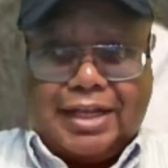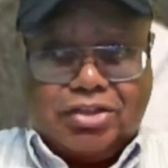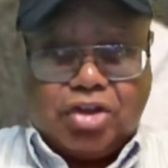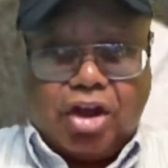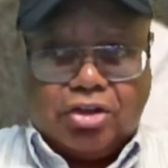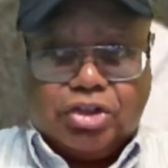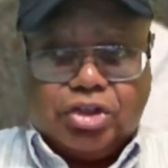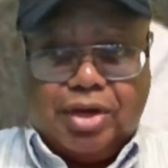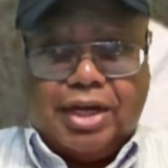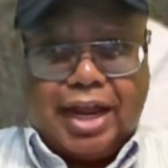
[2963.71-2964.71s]
and he
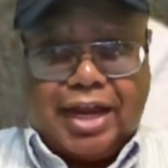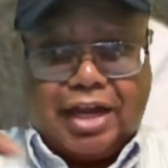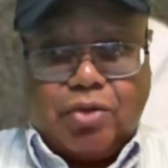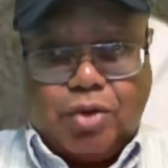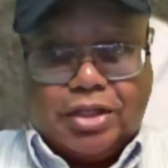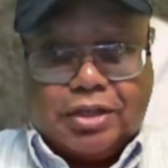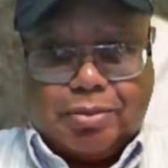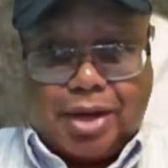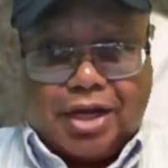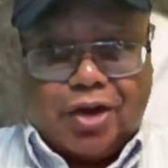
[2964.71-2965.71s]
talked to it and they
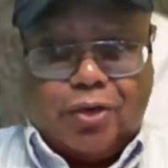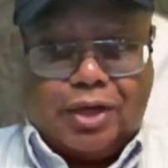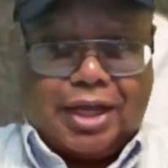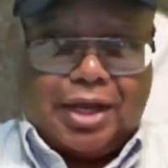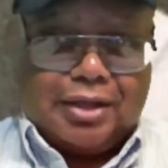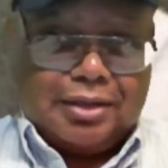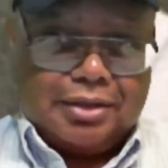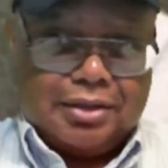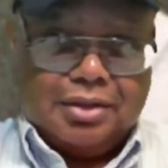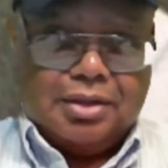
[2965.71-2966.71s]
went to
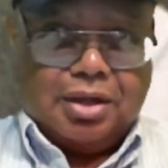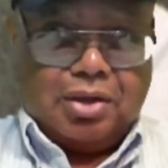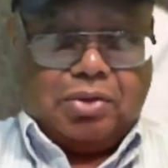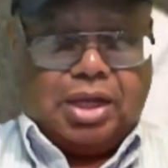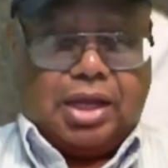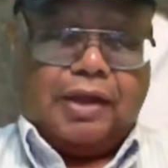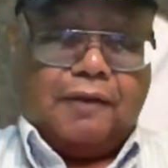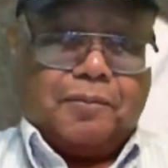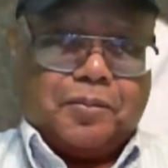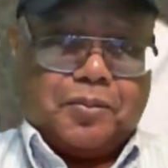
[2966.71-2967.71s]
Mongolia? Okay.